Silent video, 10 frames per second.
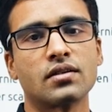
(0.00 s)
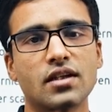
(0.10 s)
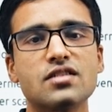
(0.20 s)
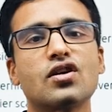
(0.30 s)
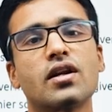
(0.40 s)

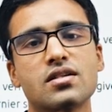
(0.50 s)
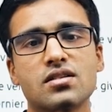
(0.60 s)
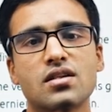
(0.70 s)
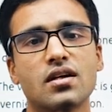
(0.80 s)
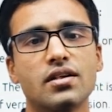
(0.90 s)

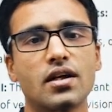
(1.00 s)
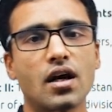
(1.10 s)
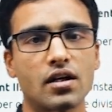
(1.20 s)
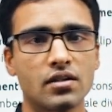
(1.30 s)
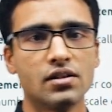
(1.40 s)
considerations are there,
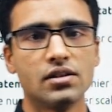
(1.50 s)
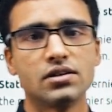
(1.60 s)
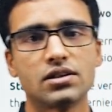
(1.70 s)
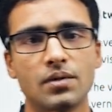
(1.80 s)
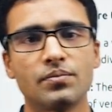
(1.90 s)
or
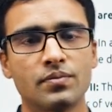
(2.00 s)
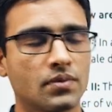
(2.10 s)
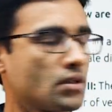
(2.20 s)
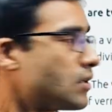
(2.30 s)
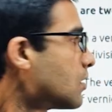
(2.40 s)
some
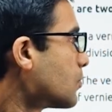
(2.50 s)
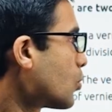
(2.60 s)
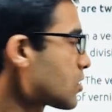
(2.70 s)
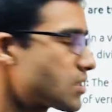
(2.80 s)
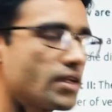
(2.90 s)

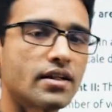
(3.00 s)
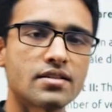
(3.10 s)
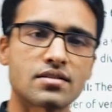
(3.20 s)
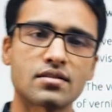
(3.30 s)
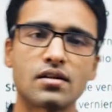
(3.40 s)
mostly it
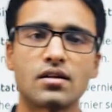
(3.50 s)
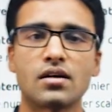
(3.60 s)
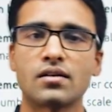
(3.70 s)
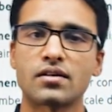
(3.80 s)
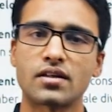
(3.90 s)
is
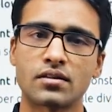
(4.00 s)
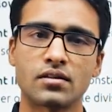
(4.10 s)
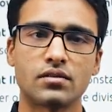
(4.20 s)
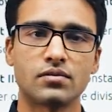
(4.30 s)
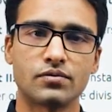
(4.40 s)

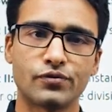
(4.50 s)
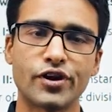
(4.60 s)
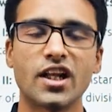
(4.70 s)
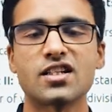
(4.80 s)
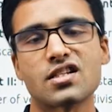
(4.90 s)

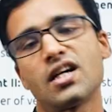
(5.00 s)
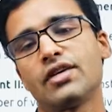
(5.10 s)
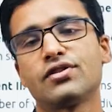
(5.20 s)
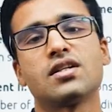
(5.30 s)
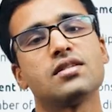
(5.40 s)
vernier scale
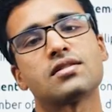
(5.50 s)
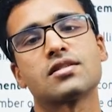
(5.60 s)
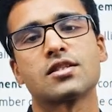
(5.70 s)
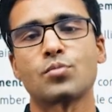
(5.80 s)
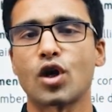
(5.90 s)
division is
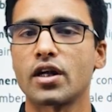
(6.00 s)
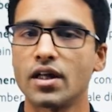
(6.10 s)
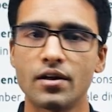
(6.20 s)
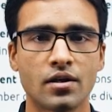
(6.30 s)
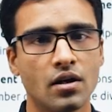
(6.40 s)
smaller
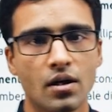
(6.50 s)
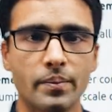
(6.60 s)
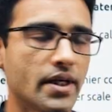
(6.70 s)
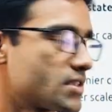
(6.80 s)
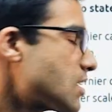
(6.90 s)
than
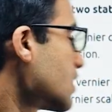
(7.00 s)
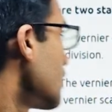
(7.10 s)
main scale